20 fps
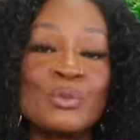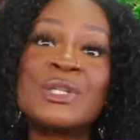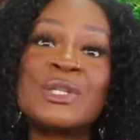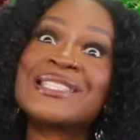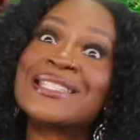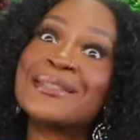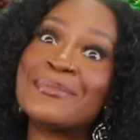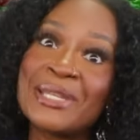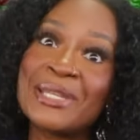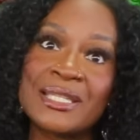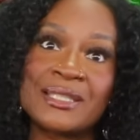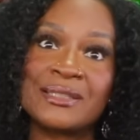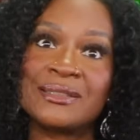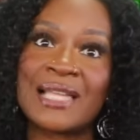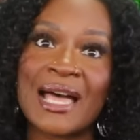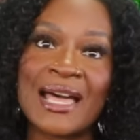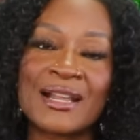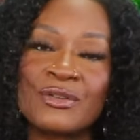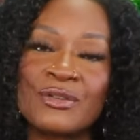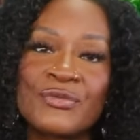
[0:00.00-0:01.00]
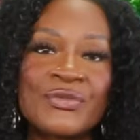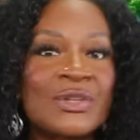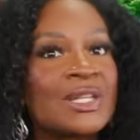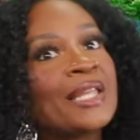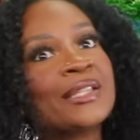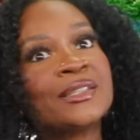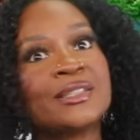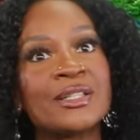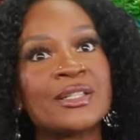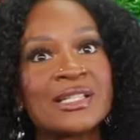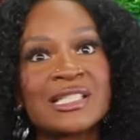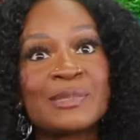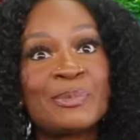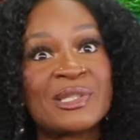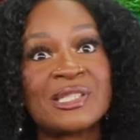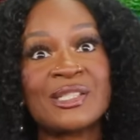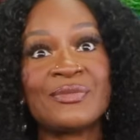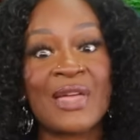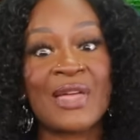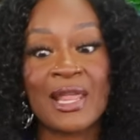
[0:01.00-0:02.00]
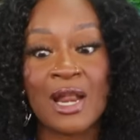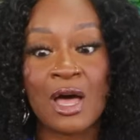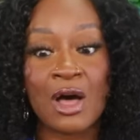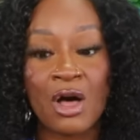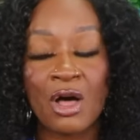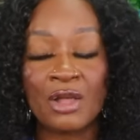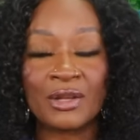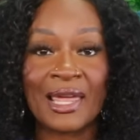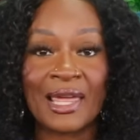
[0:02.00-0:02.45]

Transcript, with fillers: Well, to me, I don't feel like they're expensive at all.